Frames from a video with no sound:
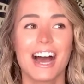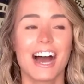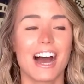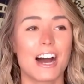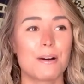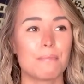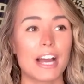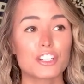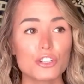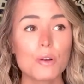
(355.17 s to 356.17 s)

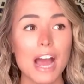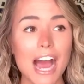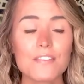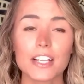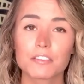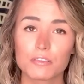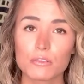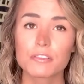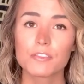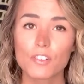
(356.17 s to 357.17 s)
I do have
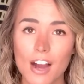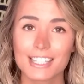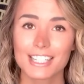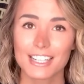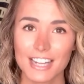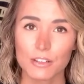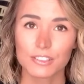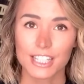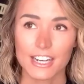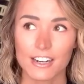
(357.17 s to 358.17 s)
exclusive content
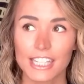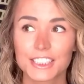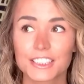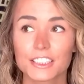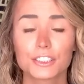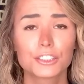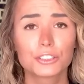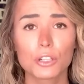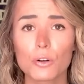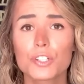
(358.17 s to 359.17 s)
out there. It's
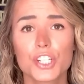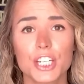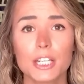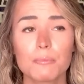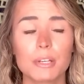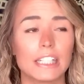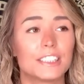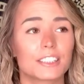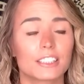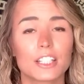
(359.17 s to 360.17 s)
so cheap.
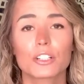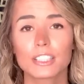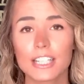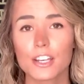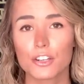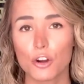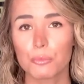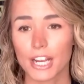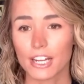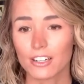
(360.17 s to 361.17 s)
It's literally a
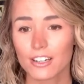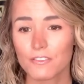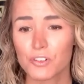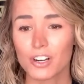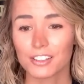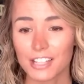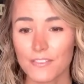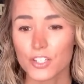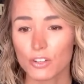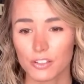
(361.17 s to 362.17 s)
no-brainer. For
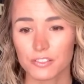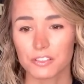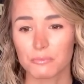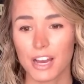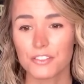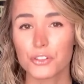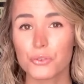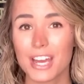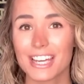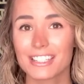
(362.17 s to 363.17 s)
$11 a month, you
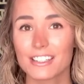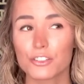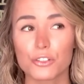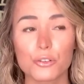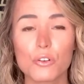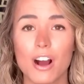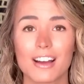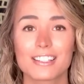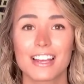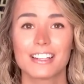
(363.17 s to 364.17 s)
get new
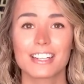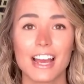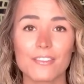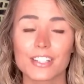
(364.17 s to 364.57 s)
content every